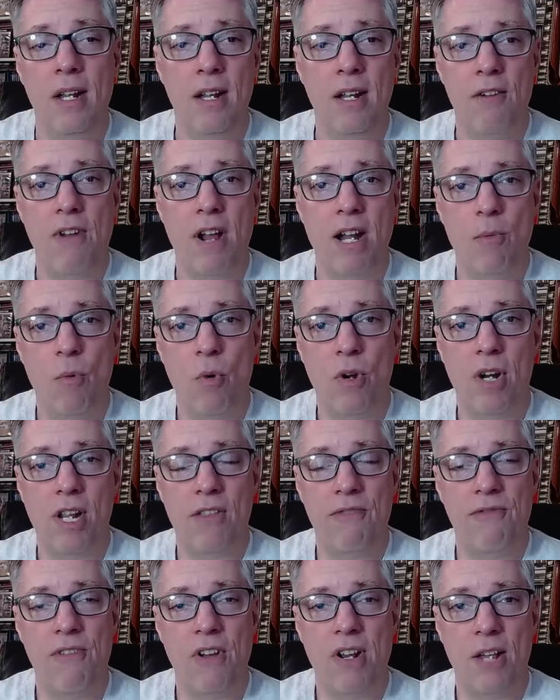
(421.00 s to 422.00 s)
Friday morning at
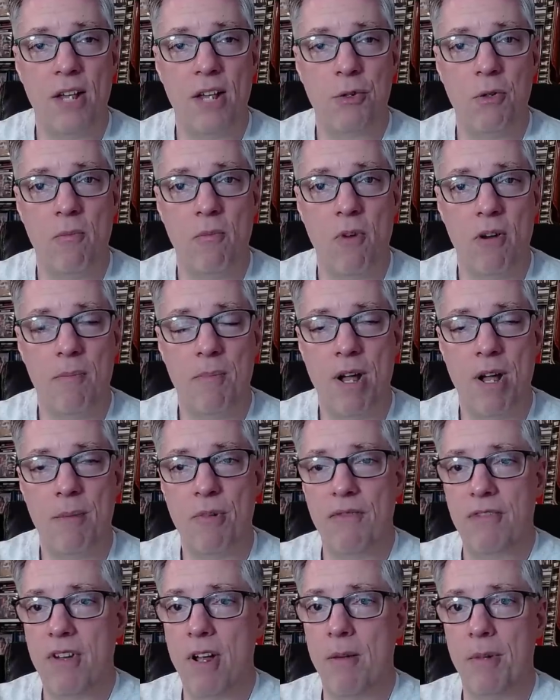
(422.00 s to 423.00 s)
the Funhouse with Martin
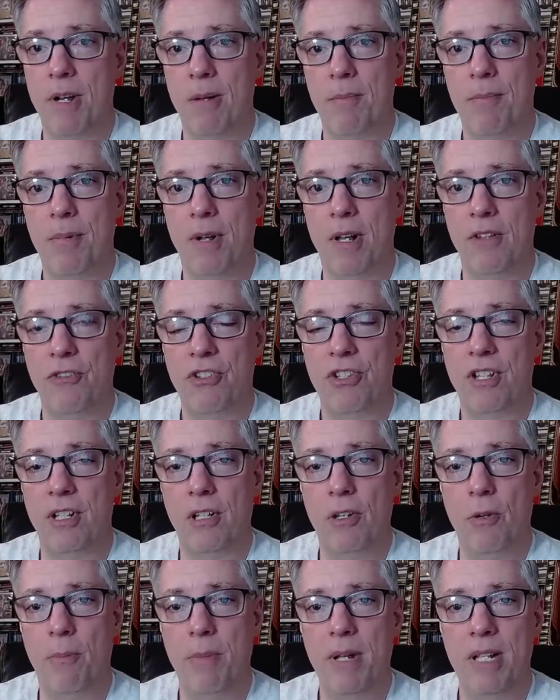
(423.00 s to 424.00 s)
Popoff coming up uh, just a
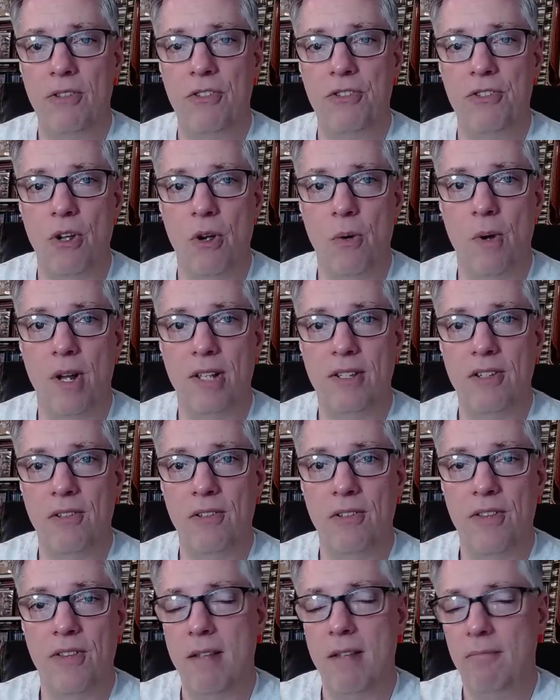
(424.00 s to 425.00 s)
little bit. So uh, till
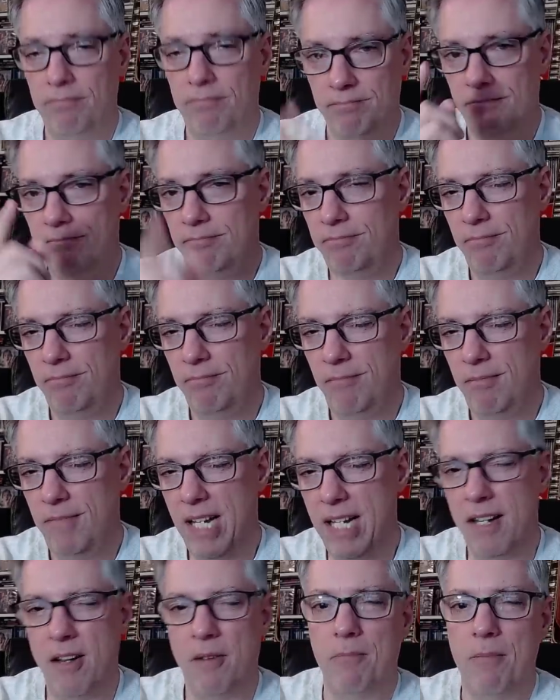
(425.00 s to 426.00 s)
then,
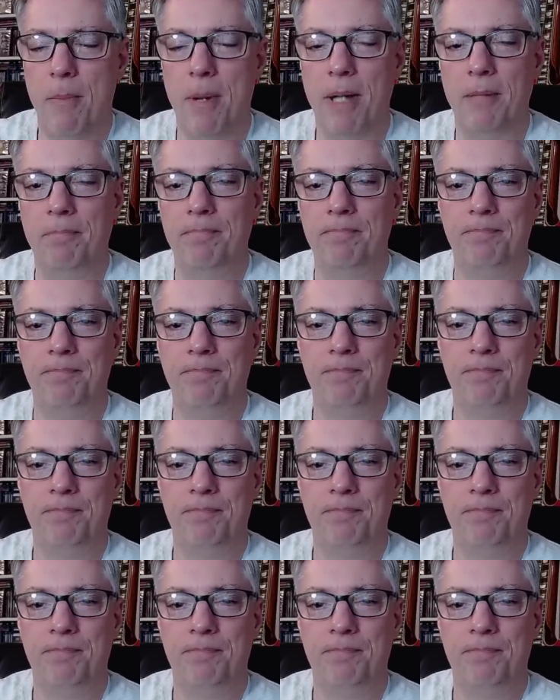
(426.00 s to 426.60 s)
take care. Bye-bye.